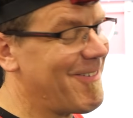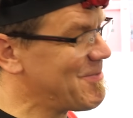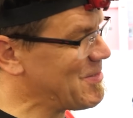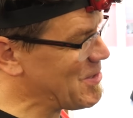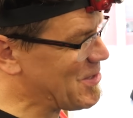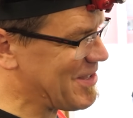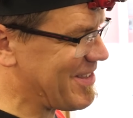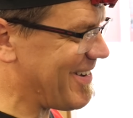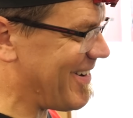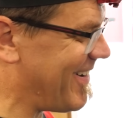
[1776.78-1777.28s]
I'm
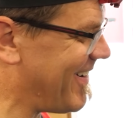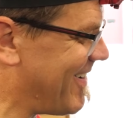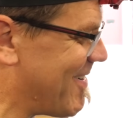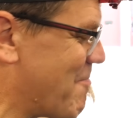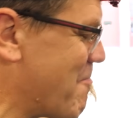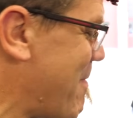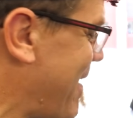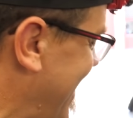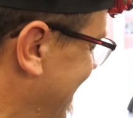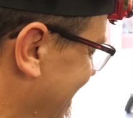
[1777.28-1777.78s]
just,
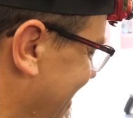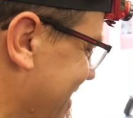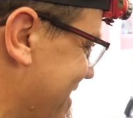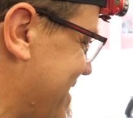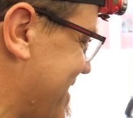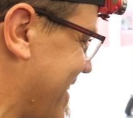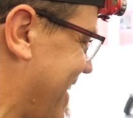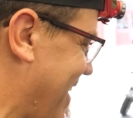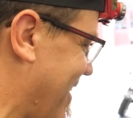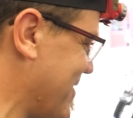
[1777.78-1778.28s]
oh mate,
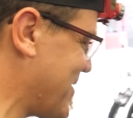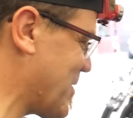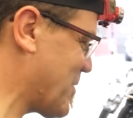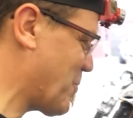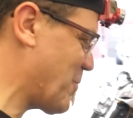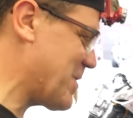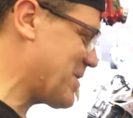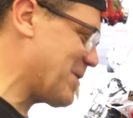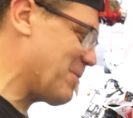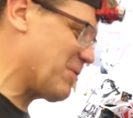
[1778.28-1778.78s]
honestly, I
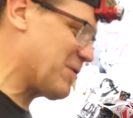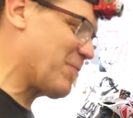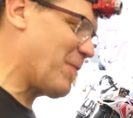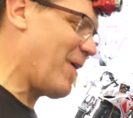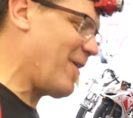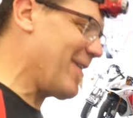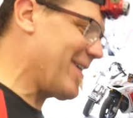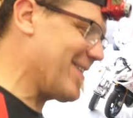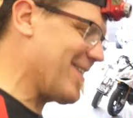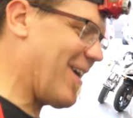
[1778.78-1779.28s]
just wish it was
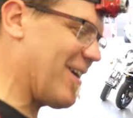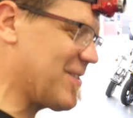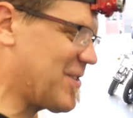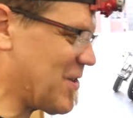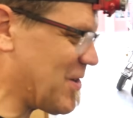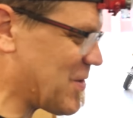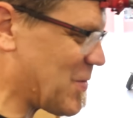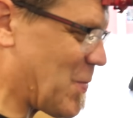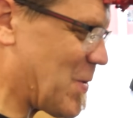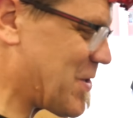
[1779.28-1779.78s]
mine. I
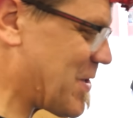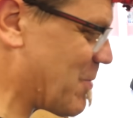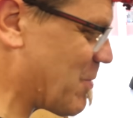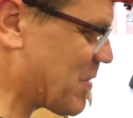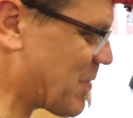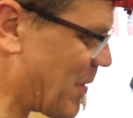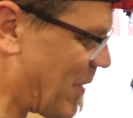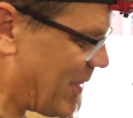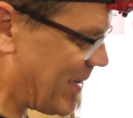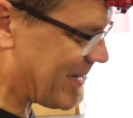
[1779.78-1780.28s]
just wish it
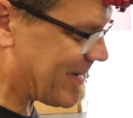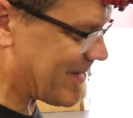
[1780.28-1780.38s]
was mine.